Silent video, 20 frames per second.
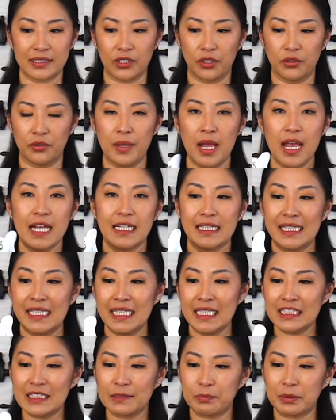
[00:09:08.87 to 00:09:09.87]
So
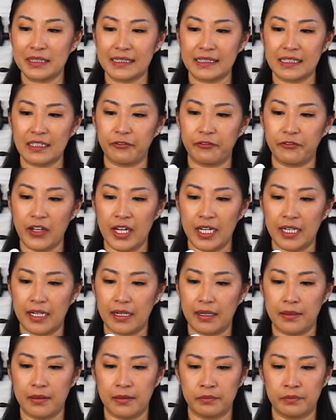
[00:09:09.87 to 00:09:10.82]
this specific